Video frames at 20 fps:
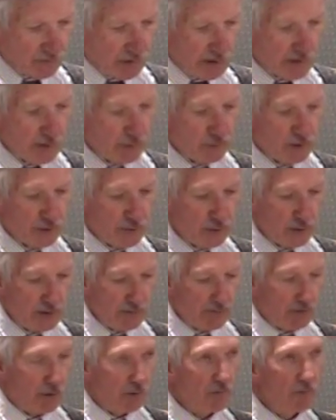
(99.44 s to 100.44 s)
The
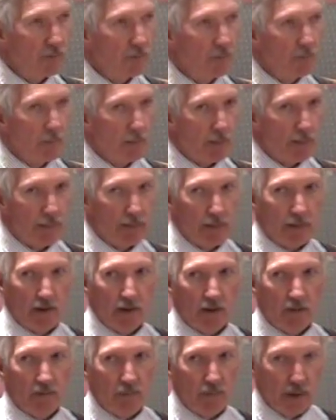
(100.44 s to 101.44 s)
retrieval
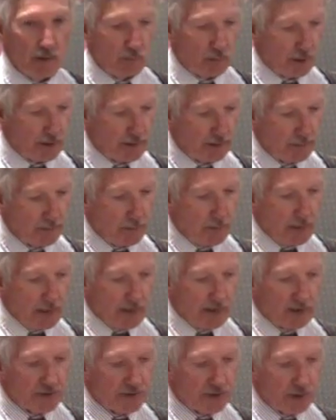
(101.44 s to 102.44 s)
of memory
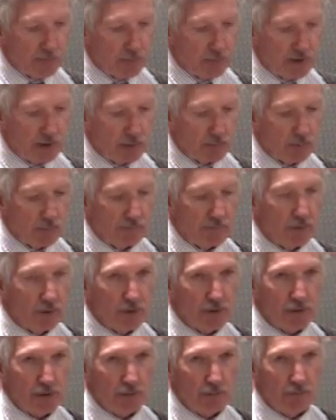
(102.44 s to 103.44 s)
is simply a
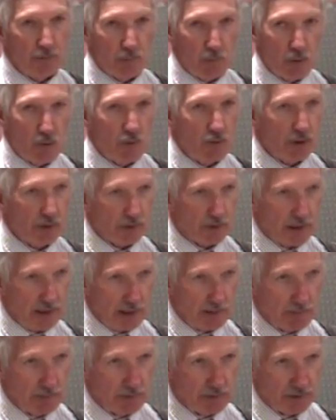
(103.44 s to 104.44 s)
reversal from
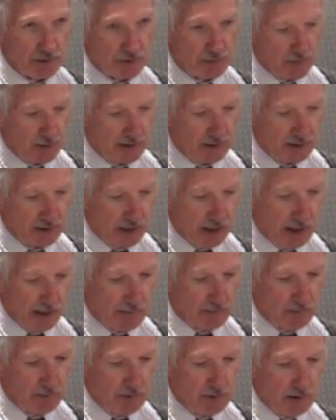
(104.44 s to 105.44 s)
hologram to space-time,
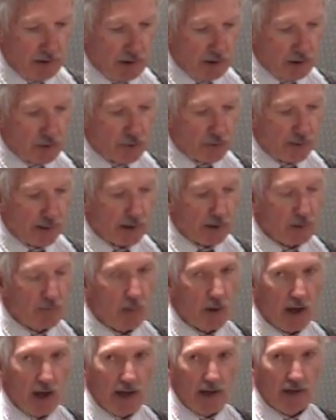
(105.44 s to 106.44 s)
triggered
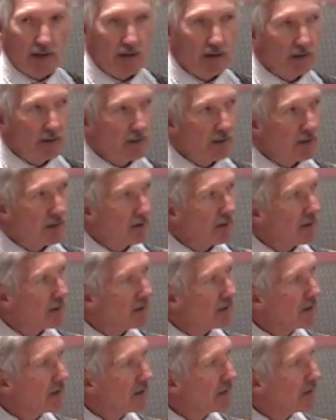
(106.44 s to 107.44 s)
by
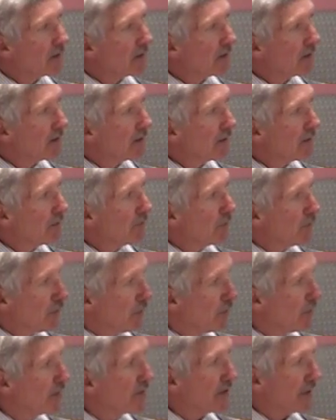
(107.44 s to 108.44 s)

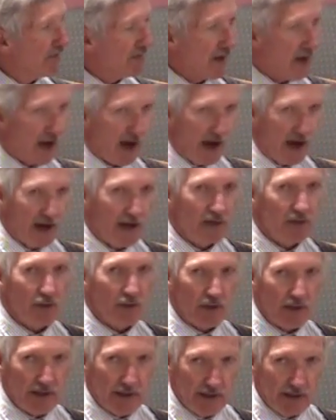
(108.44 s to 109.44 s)
movements of the eyes or
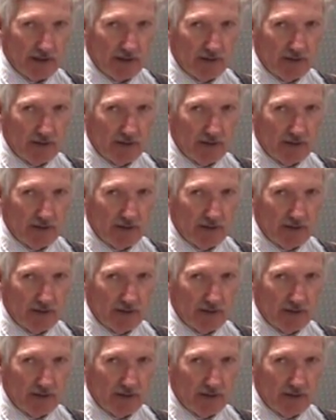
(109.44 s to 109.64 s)
head.